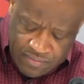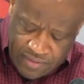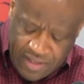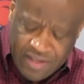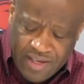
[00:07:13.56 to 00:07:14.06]

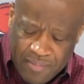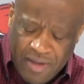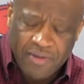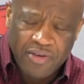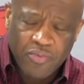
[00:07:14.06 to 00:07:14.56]
that can come
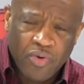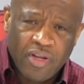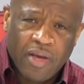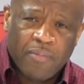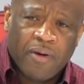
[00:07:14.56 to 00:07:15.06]
out and
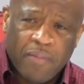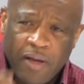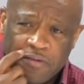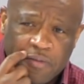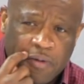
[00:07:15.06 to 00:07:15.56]
really help our
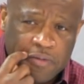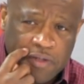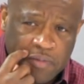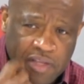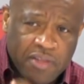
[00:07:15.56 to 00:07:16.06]
basketball
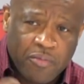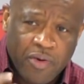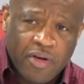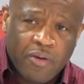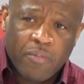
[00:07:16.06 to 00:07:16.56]
team, get them
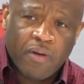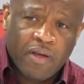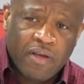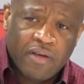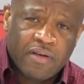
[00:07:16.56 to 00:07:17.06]
ready to
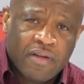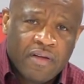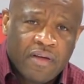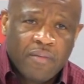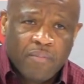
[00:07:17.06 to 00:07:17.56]
play
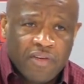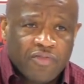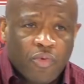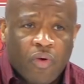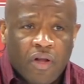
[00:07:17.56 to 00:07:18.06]
and play
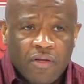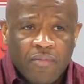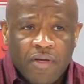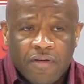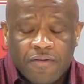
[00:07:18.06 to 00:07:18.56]
some quality
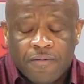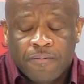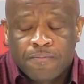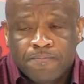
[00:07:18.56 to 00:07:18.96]
minutes.